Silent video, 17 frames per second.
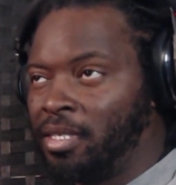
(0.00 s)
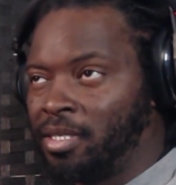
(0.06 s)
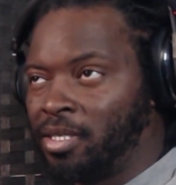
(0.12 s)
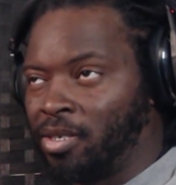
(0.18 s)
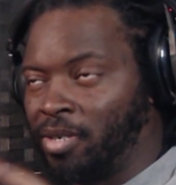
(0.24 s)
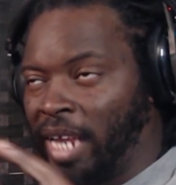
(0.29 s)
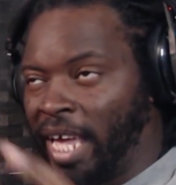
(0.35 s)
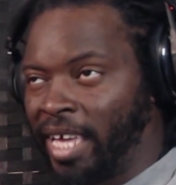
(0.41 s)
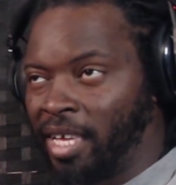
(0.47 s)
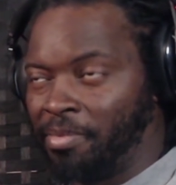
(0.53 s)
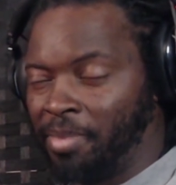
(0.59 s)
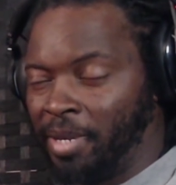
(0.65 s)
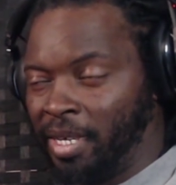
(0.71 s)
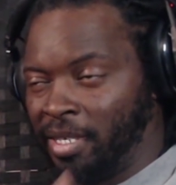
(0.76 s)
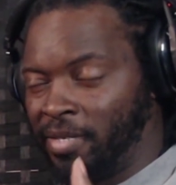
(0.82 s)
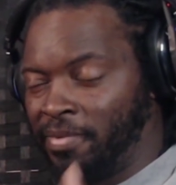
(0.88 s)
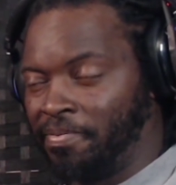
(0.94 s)
So that could
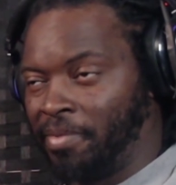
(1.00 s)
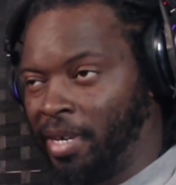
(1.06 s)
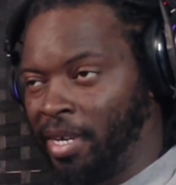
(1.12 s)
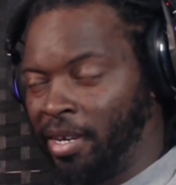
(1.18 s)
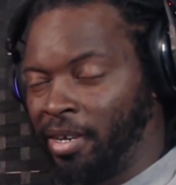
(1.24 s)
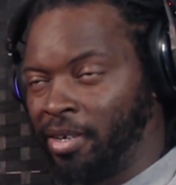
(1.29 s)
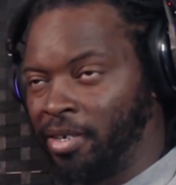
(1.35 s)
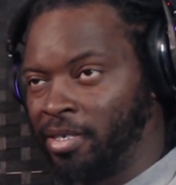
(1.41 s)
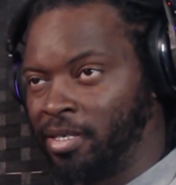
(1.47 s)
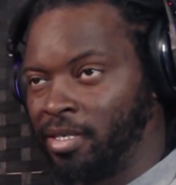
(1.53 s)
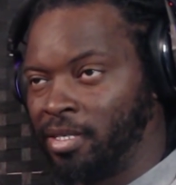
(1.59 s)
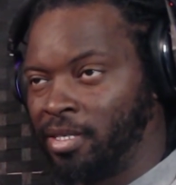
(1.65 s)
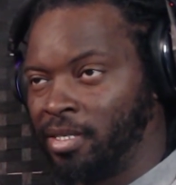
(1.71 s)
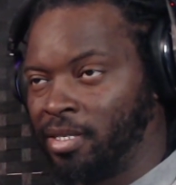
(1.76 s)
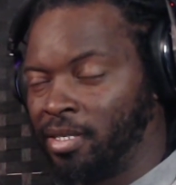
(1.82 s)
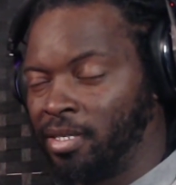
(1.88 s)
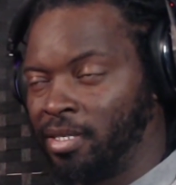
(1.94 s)
be a sphere.
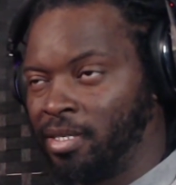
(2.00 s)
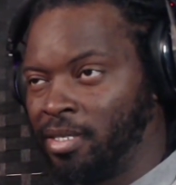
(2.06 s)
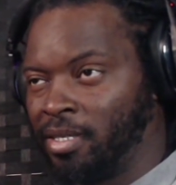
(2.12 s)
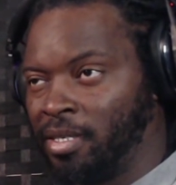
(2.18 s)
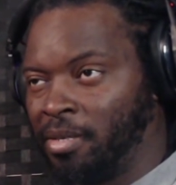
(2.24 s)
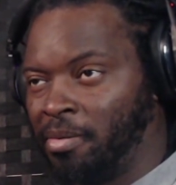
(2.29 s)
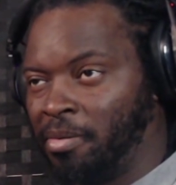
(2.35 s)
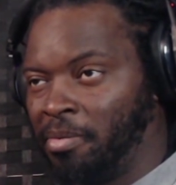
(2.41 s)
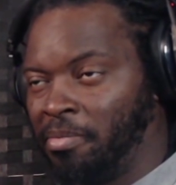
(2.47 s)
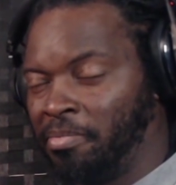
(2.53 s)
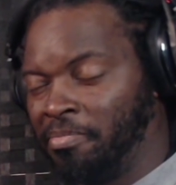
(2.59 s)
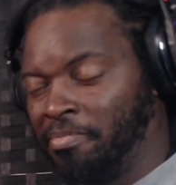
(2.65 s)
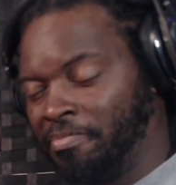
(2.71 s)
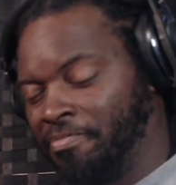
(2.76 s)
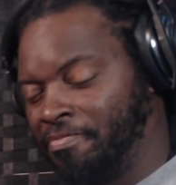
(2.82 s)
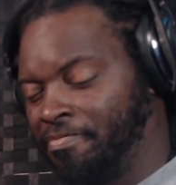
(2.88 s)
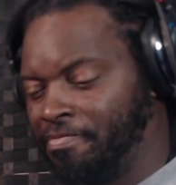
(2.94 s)

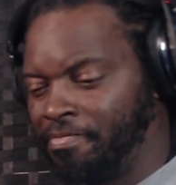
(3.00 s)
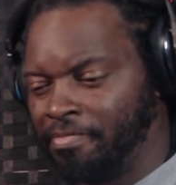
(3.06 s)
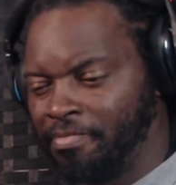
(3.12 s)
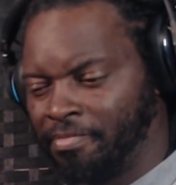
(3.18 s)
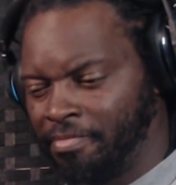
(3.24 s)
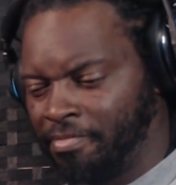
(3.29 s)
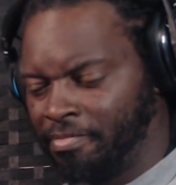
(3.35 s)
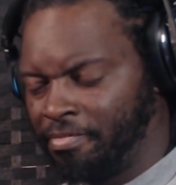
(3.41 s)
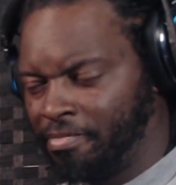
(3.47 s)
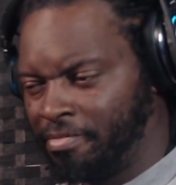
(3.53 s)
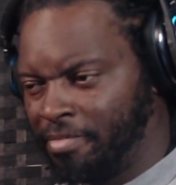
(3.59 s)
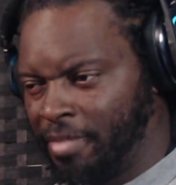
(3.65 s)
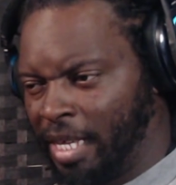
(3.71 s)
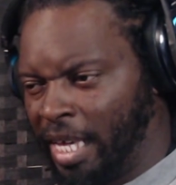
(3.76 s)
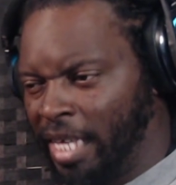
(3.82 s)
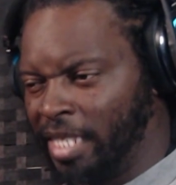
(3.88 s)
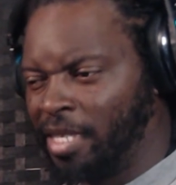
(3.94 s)
Hmm.
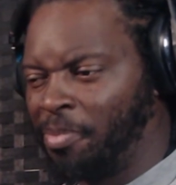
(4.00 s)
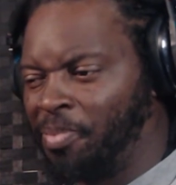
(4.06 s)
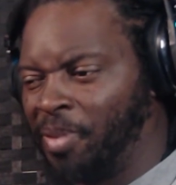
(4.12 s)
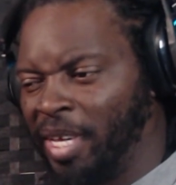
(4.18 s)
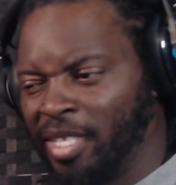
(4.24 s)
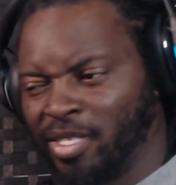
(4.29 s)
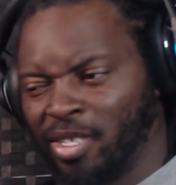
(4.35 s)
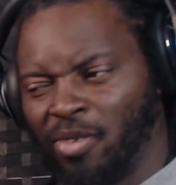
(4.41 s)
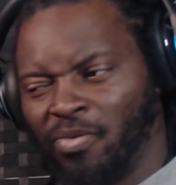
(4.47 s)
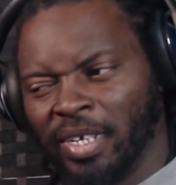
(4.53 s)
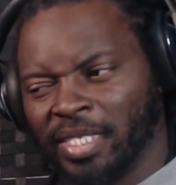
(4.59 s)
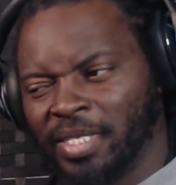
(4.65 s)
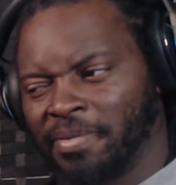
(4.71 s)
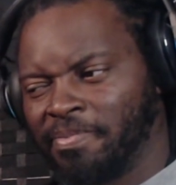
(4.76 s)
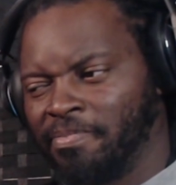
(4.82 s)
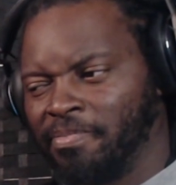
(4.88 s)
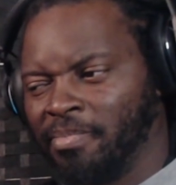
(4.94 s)
It depends on what
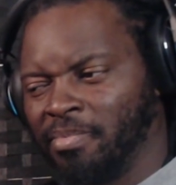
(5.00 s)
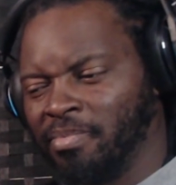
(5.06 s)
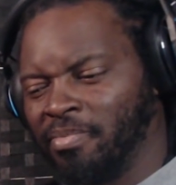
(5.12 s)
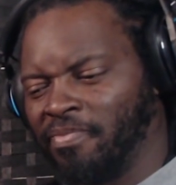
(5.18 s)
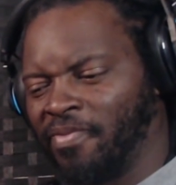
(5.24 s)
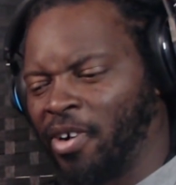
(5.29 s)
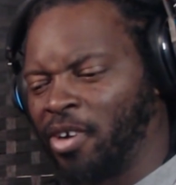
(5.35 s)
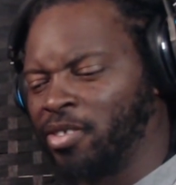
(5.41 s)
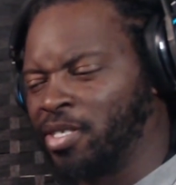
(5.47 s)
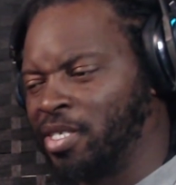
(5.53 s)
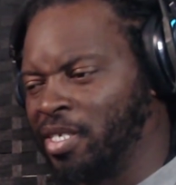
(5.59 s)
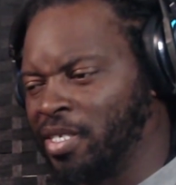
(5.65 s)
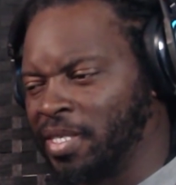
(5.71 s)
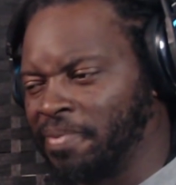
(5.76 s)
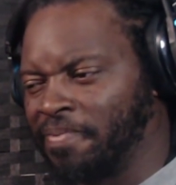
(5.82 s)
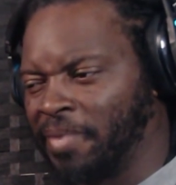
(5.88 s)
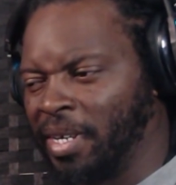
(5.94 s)
version of
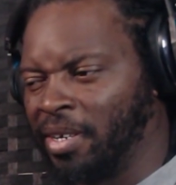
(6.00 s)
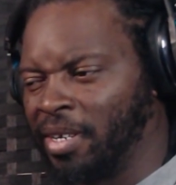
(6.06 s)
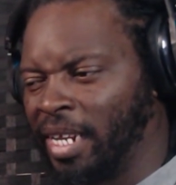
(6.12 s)
sphere